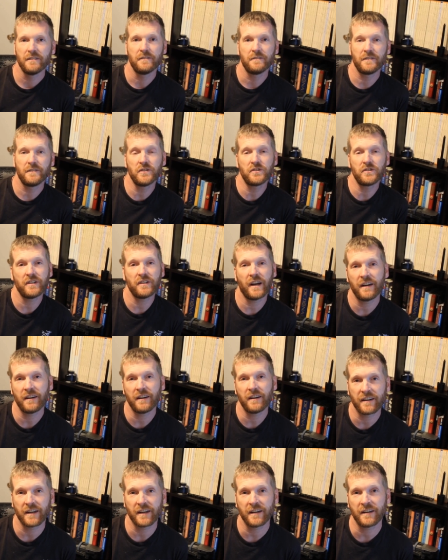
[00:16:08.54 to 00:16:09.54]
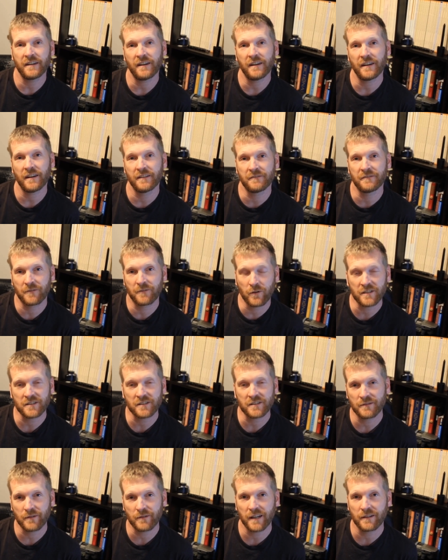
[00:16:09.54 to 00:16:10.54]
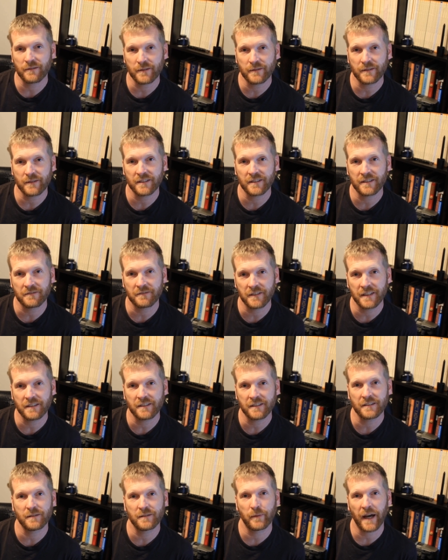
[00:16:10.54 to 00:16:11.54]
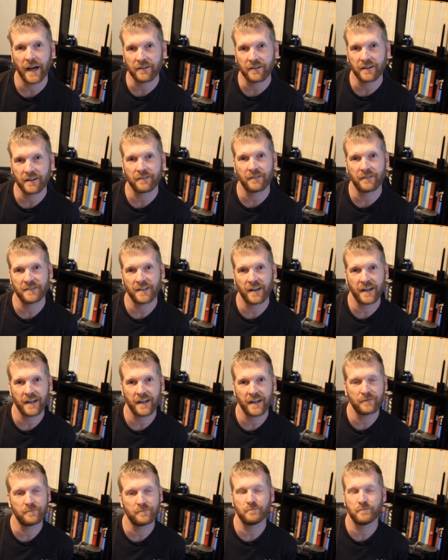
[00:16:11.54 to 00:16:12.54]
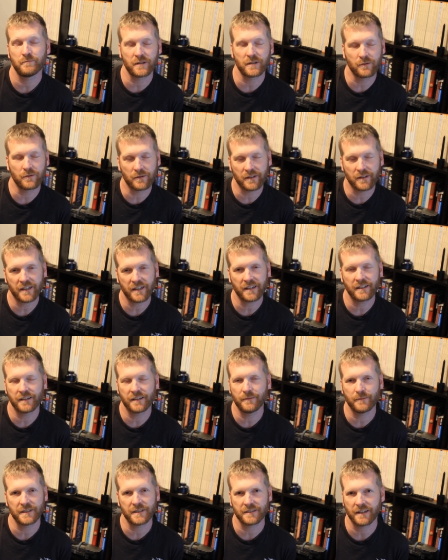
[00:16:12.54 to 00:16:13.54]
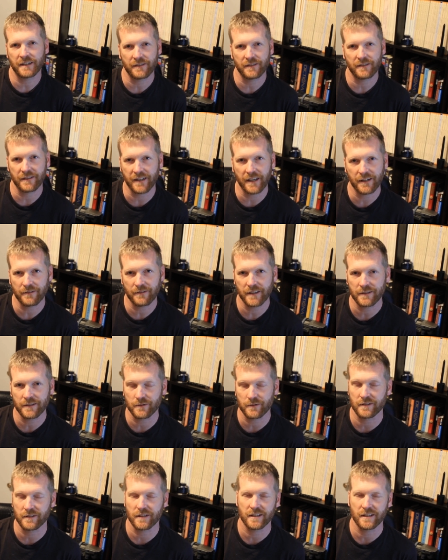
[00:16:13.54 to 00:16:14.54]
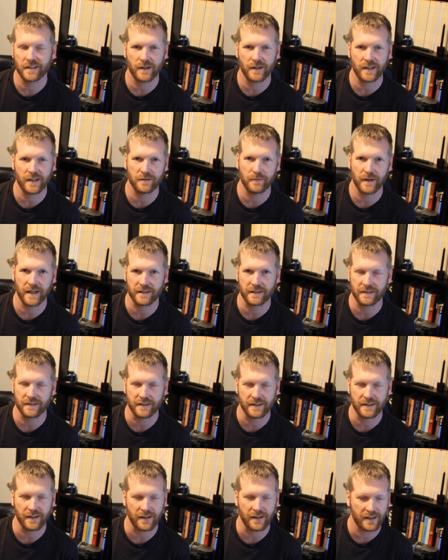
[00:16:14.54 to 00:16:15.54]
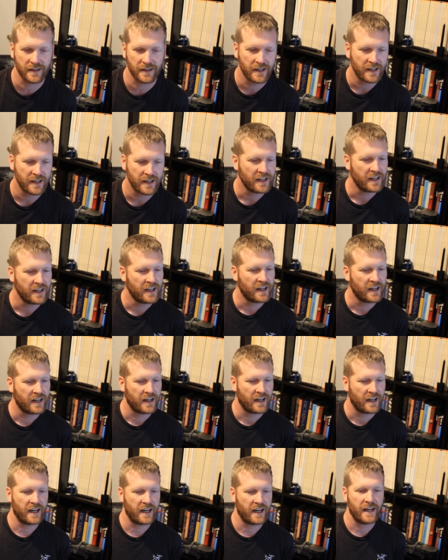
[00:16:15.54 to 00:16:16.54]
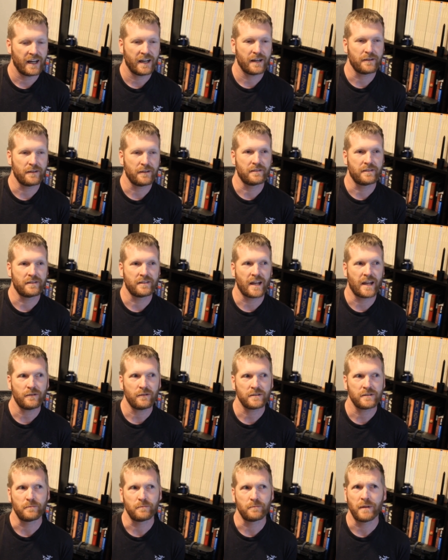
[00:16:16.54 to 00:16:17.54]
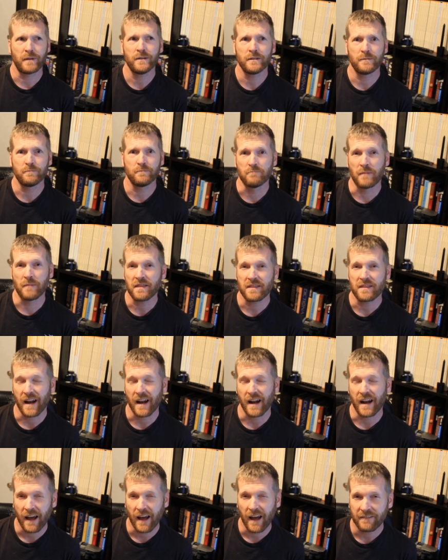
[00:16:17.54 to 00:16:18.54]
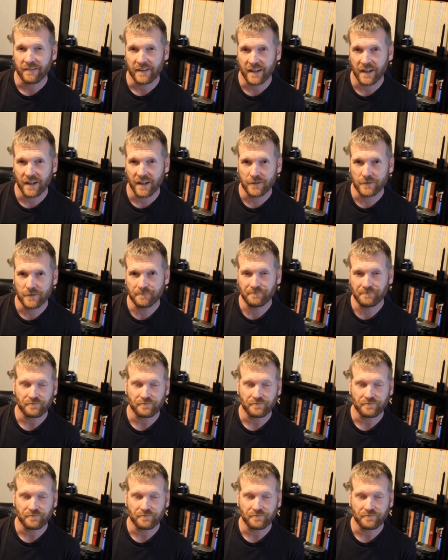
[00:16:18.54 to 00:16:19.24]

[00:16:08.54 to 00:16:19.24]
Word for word: Future Aaron here. Unfortunately, while we were in the field, the battery died. Don't worry, you didn't miss anything anyways. We are already walking back to the car. Uh, that was about a month and a half ago